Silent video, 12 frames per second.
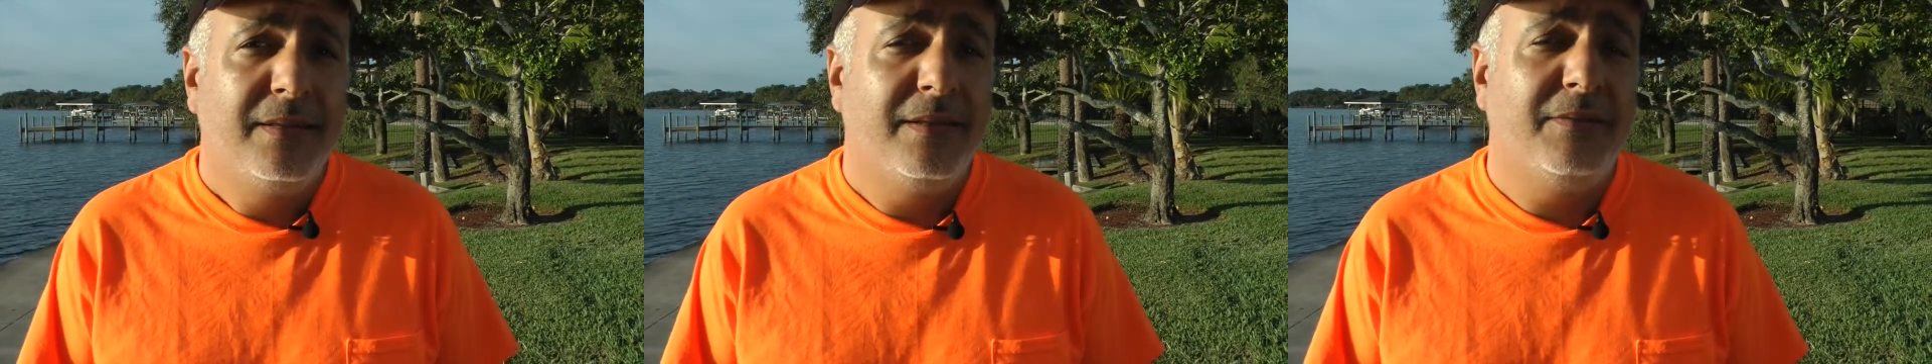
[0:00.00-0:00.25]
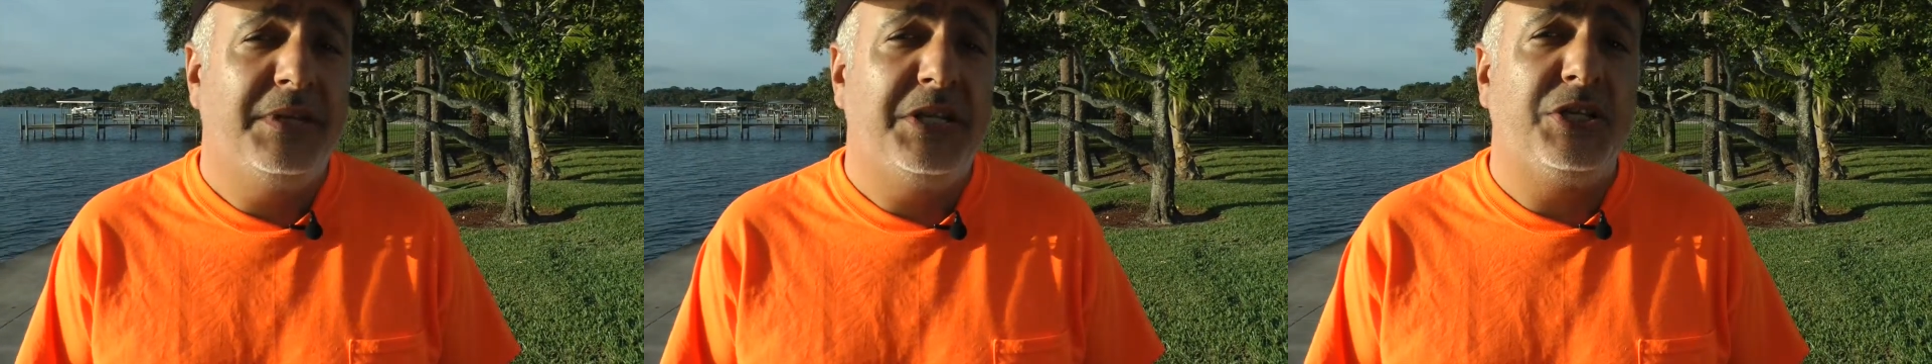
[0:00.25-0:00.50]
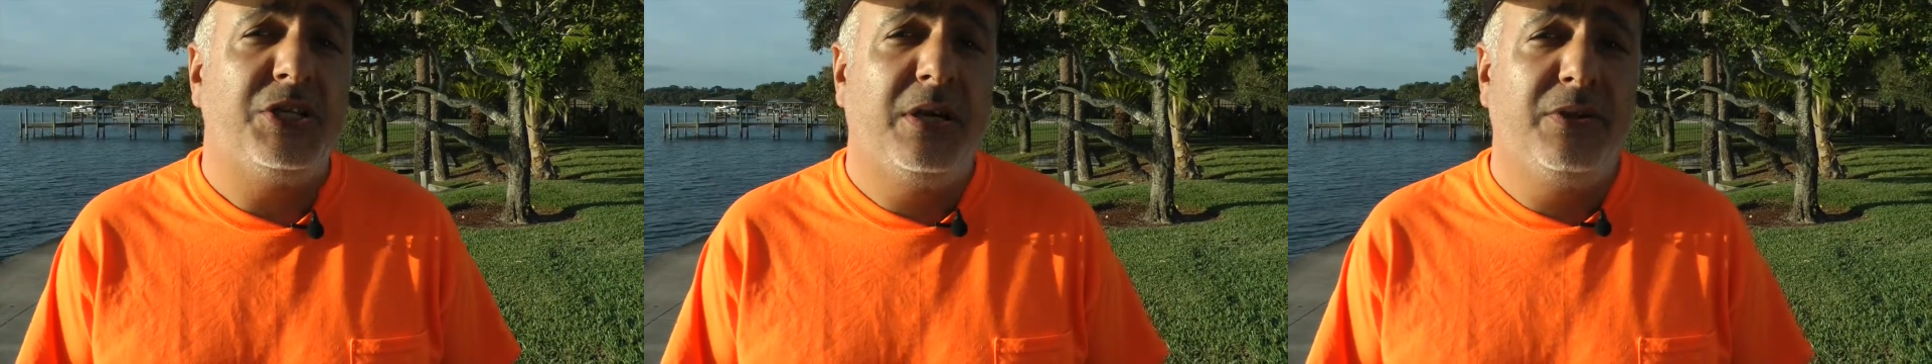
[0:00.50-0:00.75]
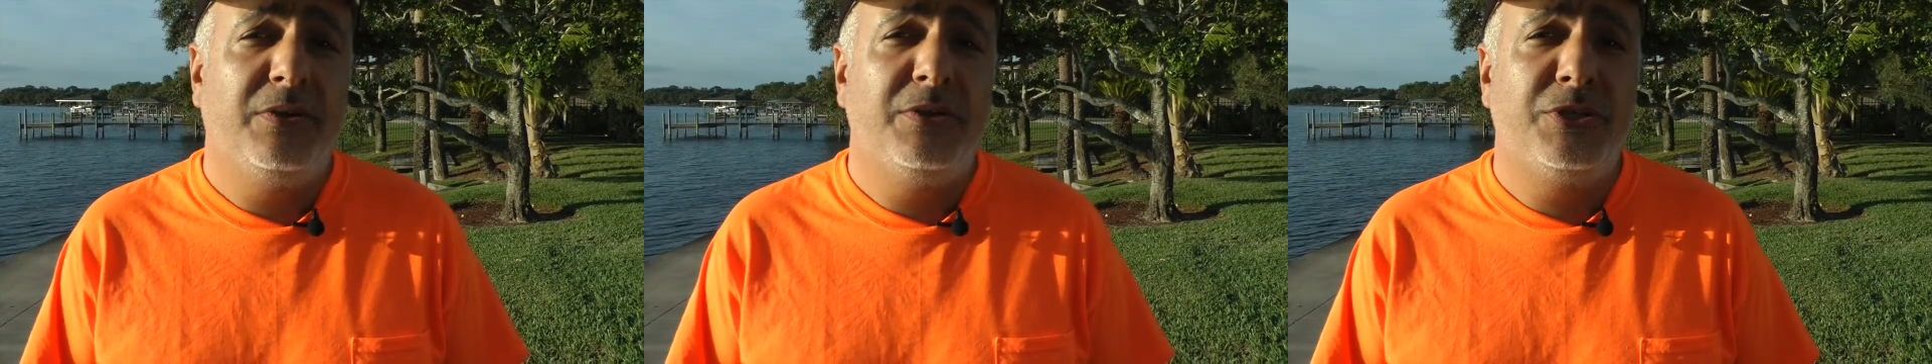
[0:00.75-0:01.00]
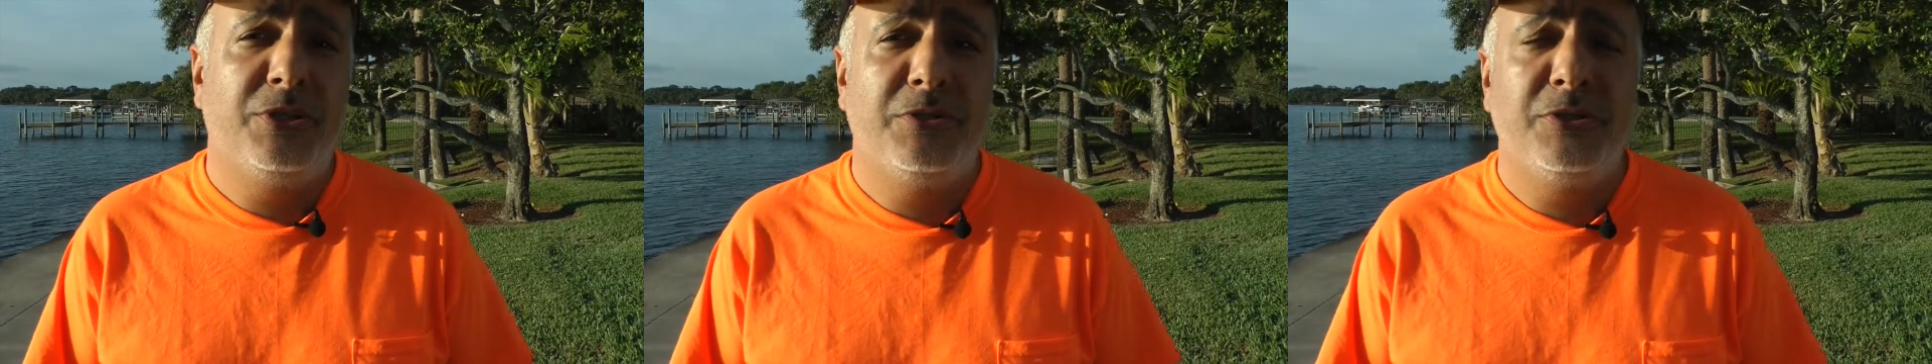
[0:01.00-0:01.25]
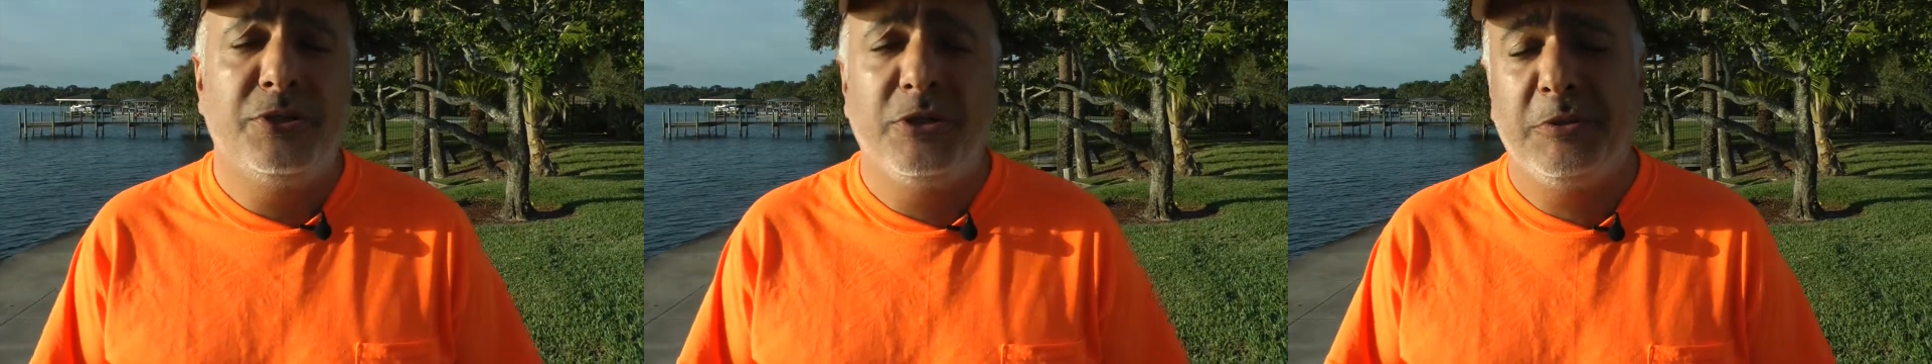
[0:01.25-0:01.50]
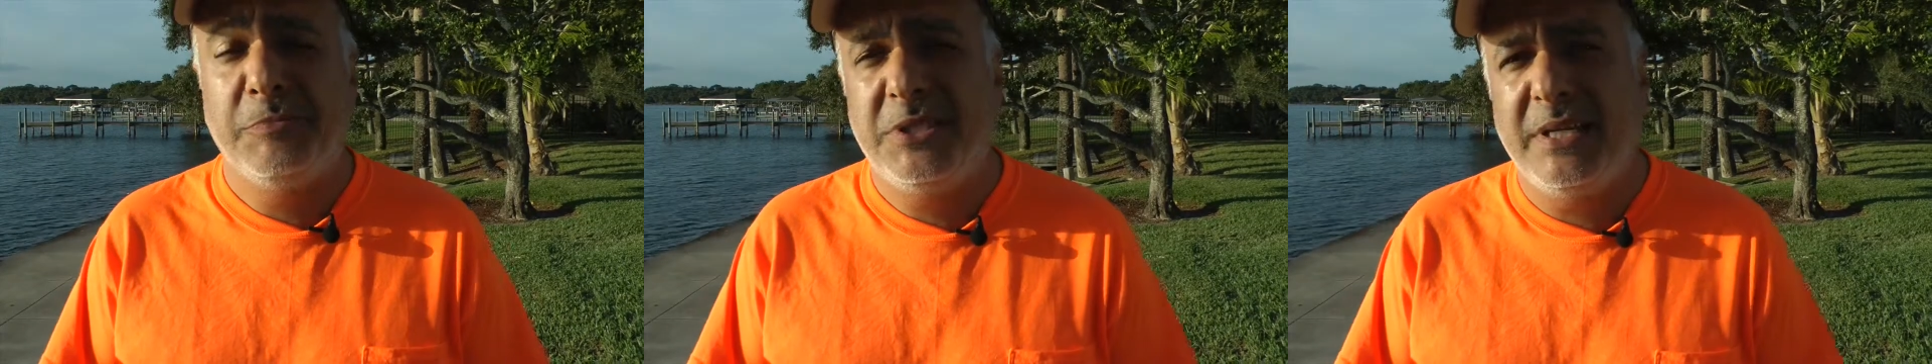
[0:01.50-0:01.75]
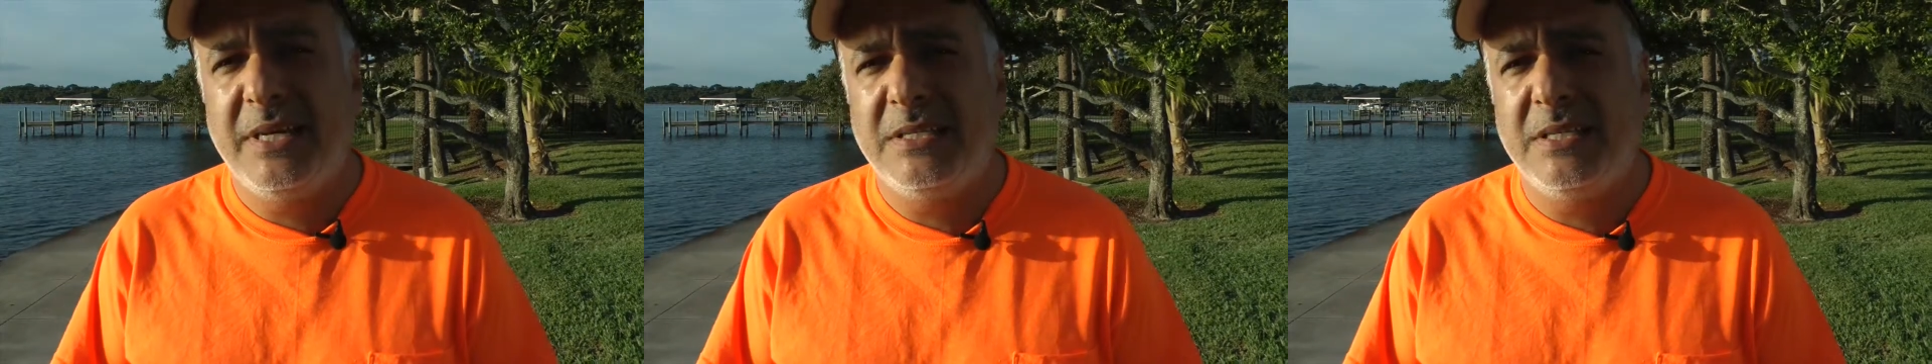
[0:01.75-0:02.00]
They'll eat each other in certain
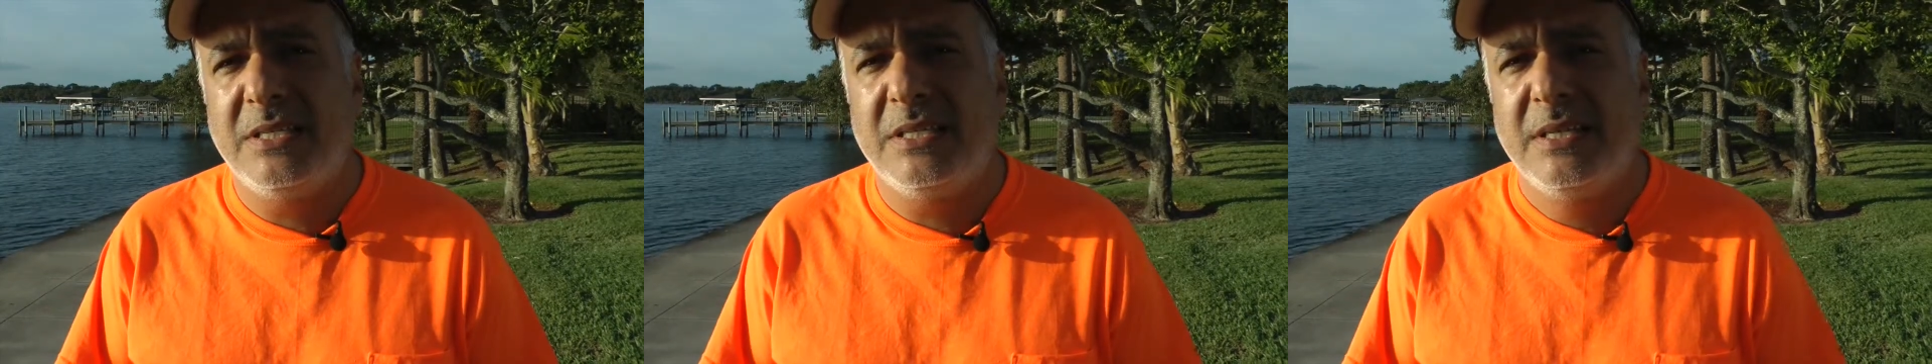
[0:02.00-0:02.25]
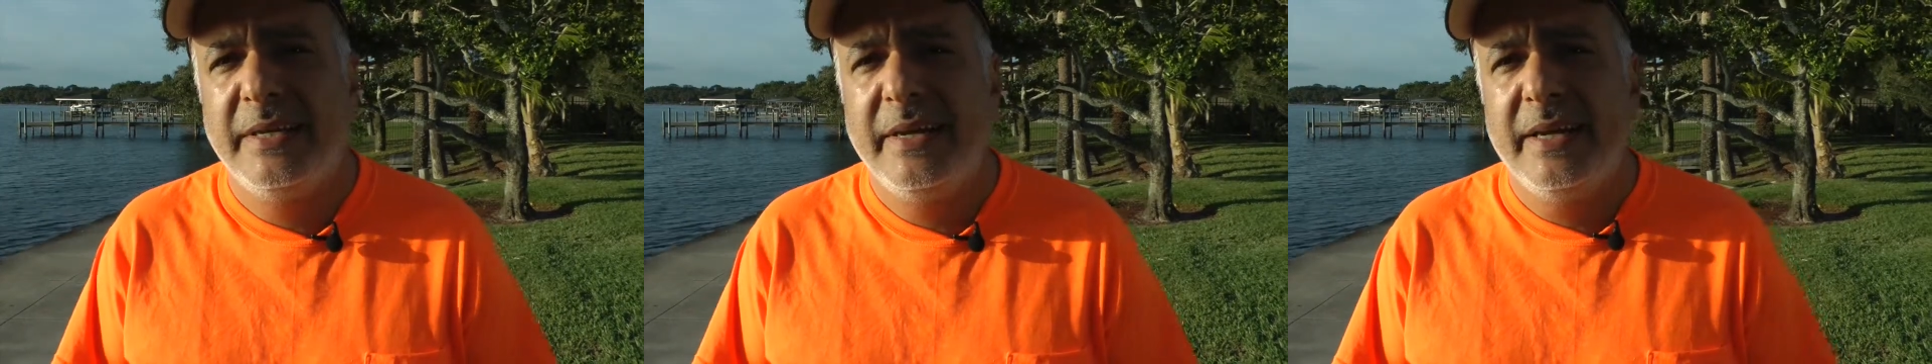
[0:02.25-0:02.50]
circumstances,